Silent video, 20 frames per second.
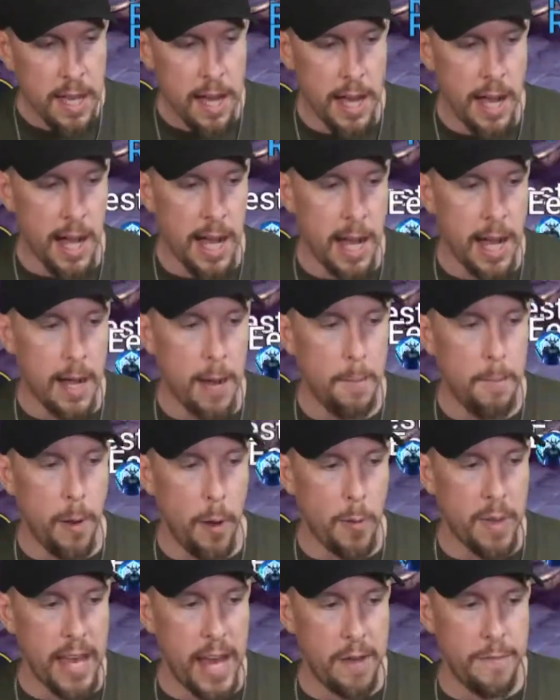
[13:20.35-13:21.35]
Uh,
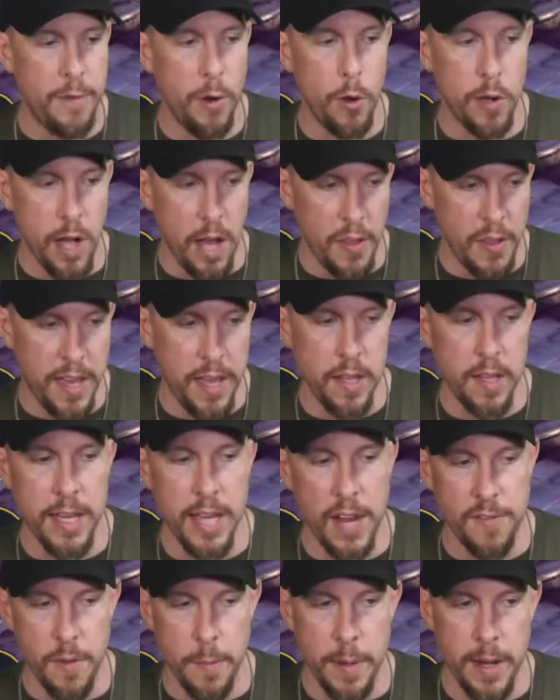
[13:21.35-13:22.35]
but we have Vogoth
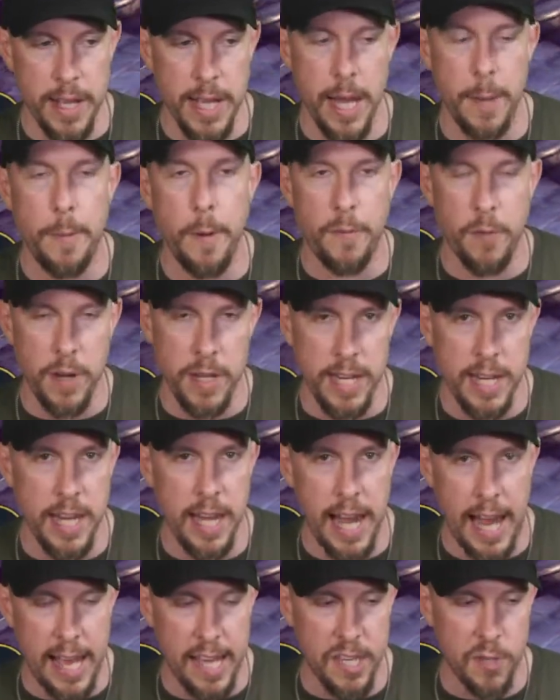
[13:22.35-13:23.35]
healing everybody up if we need
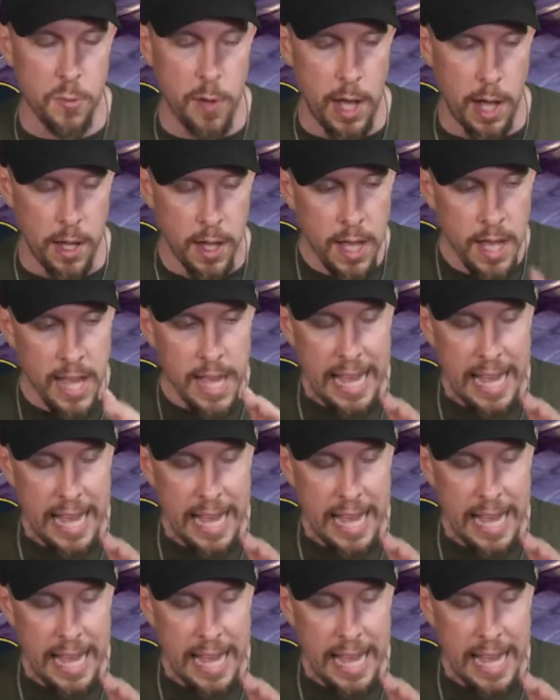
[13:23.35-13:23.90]
it as well.